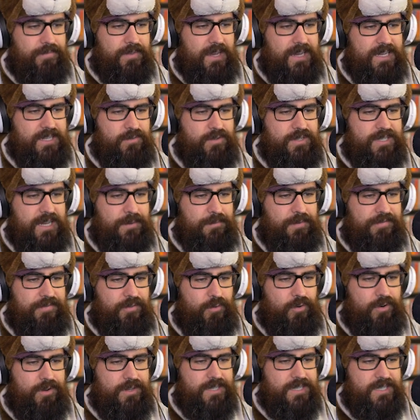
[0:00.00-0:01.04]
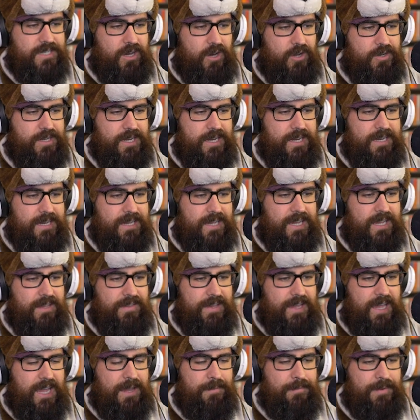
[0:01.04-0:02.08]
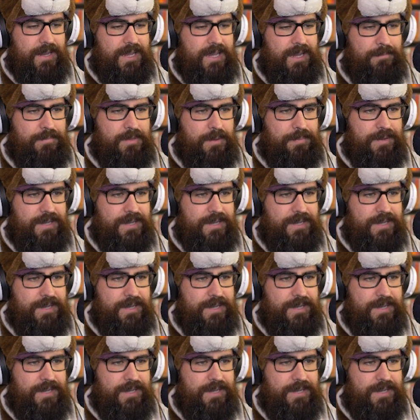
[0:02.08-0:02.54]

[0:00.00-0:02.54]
As we said before, this is all to end the killing game and keep the